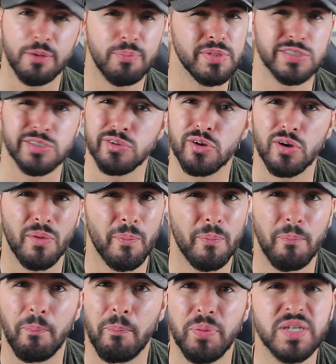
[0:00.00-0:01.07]
up his look
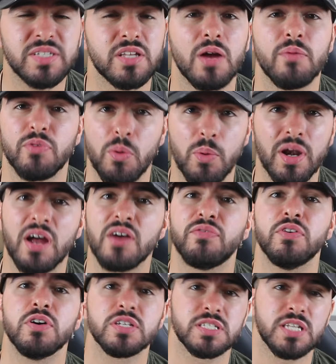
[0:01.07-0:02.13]
big time from when I
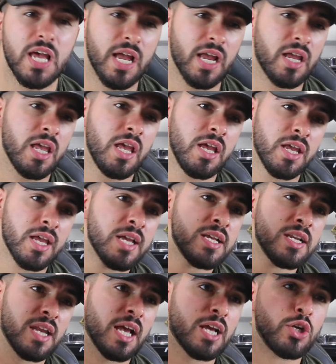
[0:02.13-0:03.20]
first like
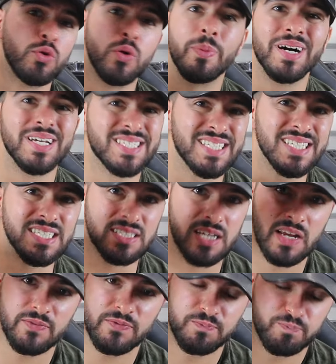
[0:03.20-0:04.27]
knew about Azis like